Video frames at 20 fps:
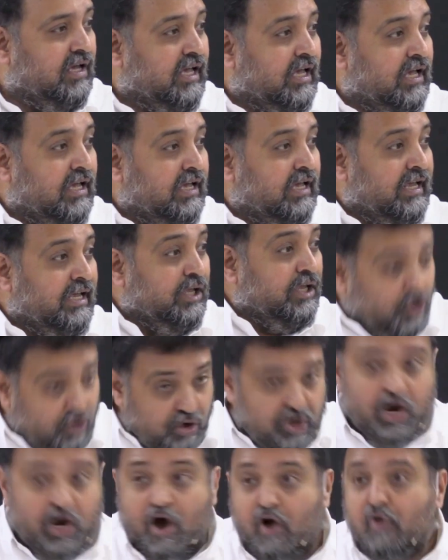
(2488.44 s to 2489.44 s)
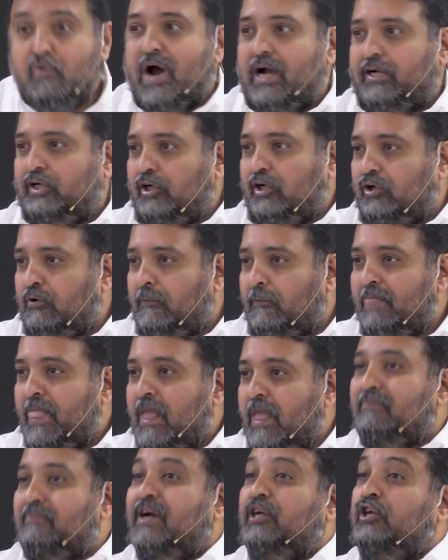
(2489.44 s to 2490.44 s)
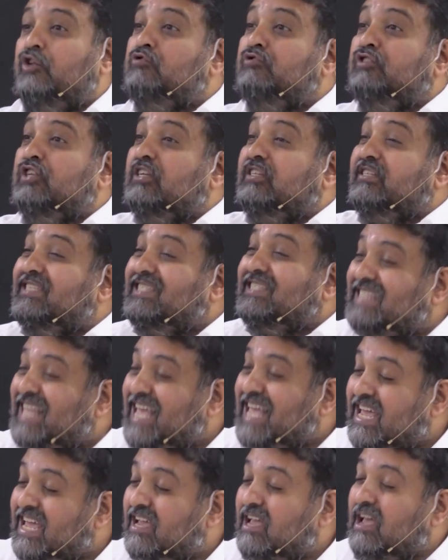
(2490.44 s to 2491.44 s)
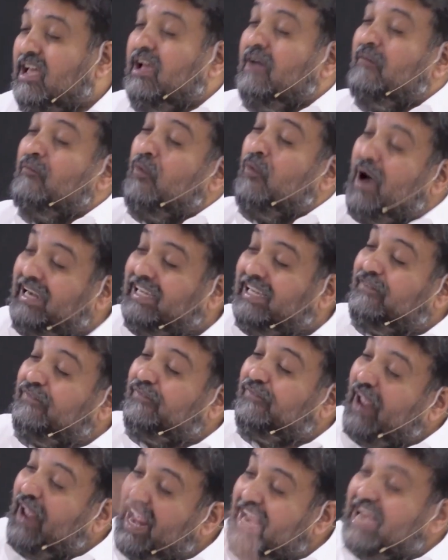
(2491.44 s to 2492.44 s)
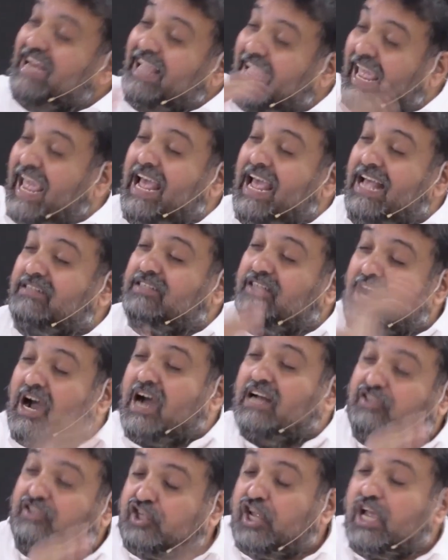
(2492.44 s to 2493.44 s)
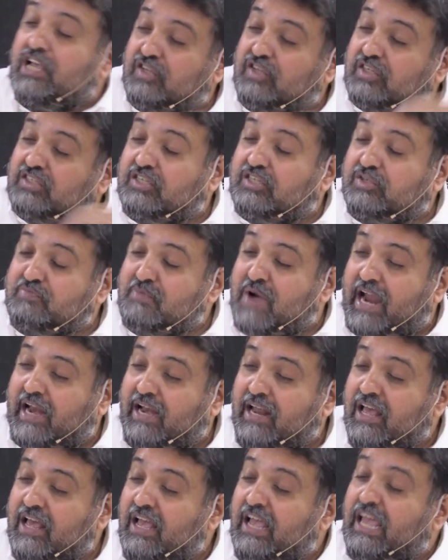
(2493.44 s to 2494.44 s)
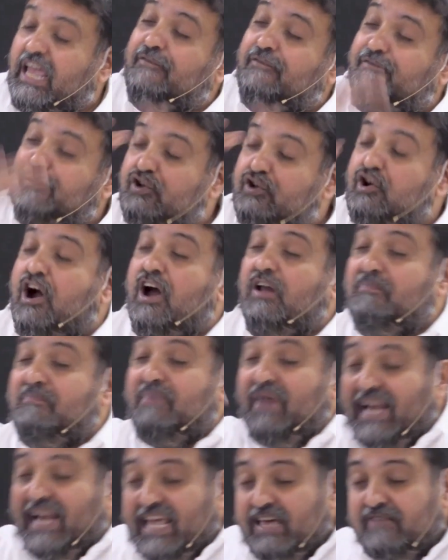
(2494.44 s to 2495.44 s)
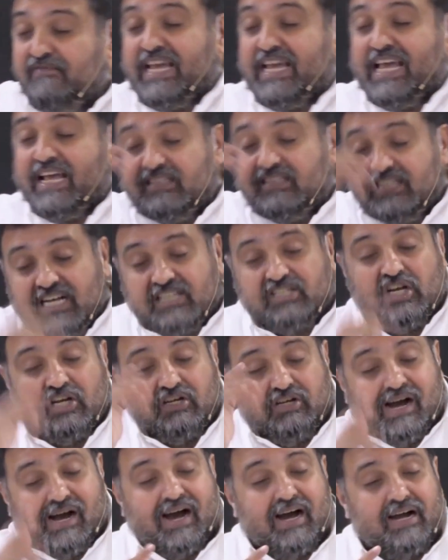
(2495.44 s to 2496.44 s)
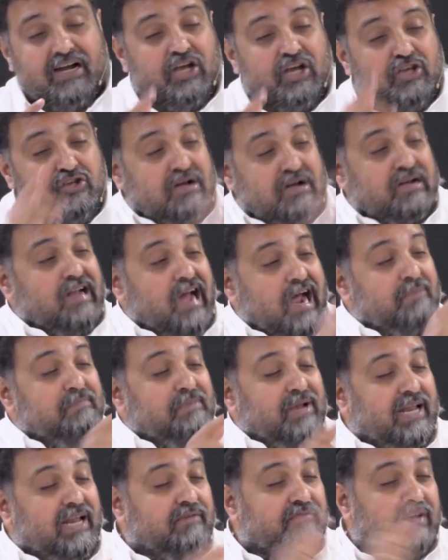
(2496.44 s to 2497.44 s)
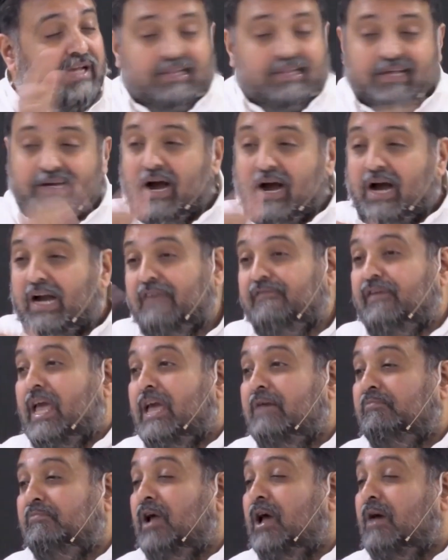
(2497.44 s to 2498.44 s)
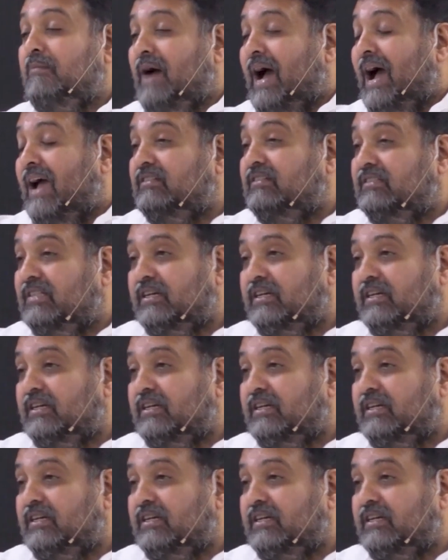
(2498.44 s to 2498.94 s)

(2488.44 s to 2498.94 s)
You know what to do, but you just think, what if in case God changes his mind? If you're believing in such a God, you're not believing in the God of Abraham, Isaac, and